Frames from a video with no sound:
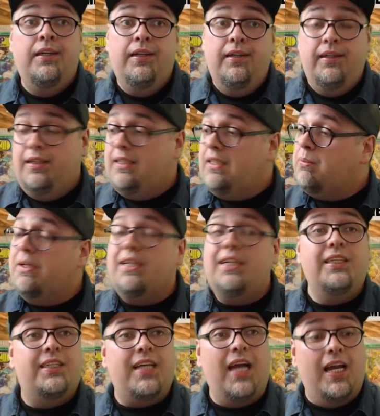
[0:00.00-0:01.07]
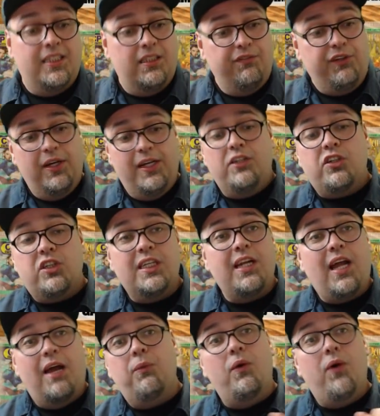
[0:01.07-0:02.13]
It is what it is, guys. If you're interested, I
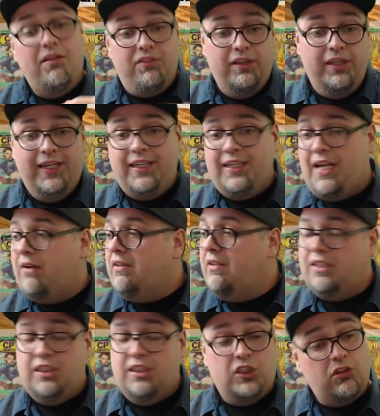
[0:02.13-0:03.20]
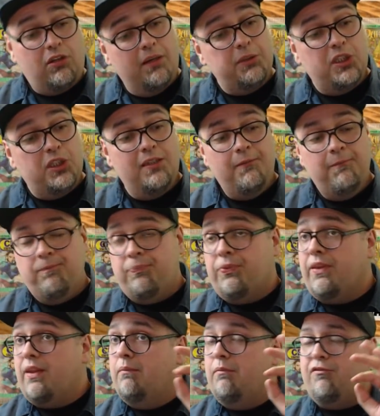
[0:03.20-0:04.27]
will have a link down in the description
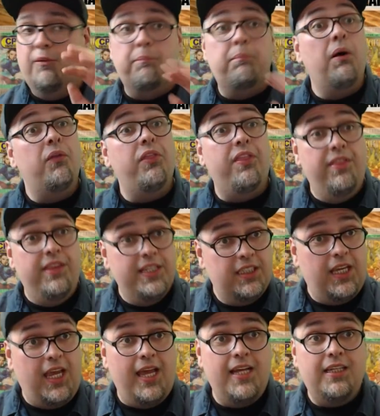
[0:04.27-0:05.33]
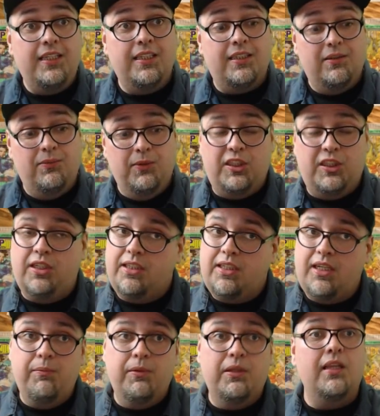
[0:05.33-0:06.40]
for both this case, which does
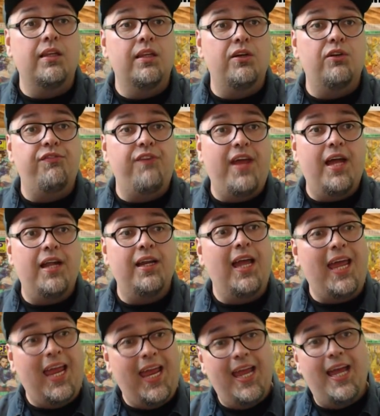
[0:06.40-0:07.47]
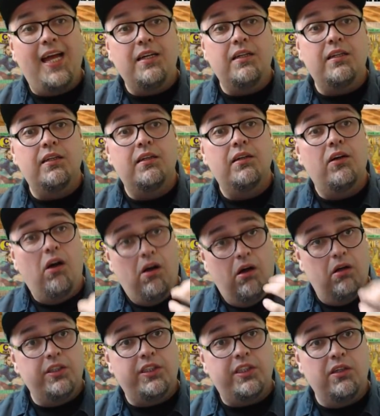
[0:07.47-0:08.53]
come with the little fan, and
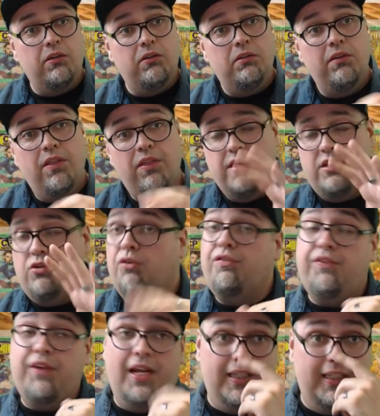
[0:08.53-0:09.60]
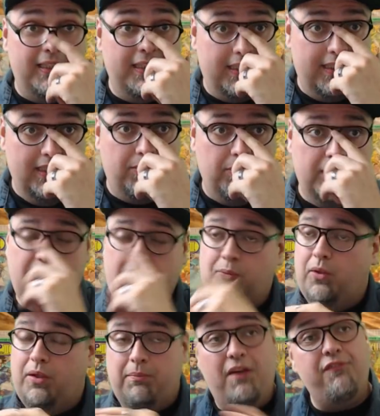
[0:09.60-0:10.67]
also the dual fan heatsink, which is one
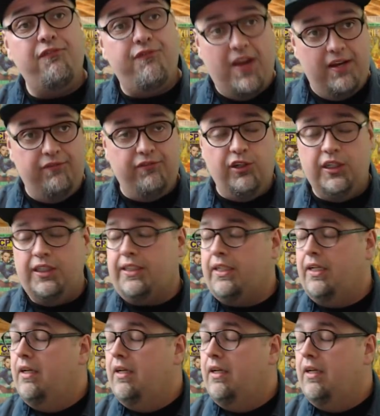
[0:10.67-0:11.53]
of my favorites.